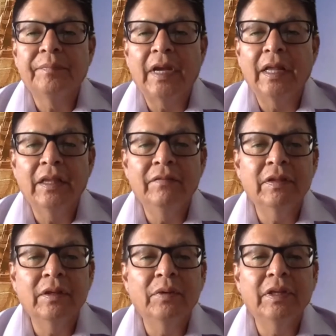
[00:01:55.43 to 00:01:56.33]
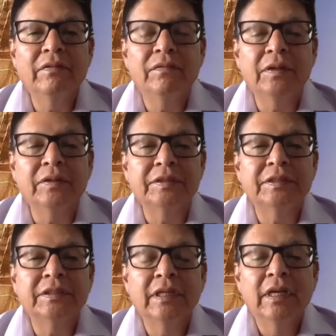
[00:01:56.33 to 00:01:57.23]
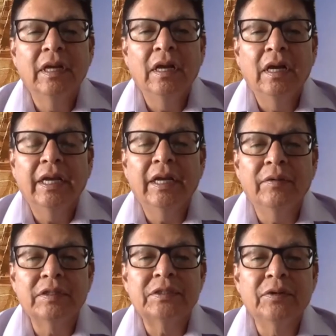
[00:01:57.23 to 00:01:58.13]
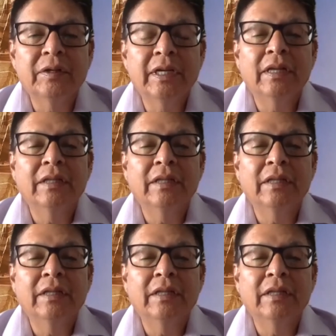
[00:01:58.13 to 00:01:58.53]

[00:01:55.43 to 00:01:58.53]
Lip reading: I live in Wheatfields, Arizona,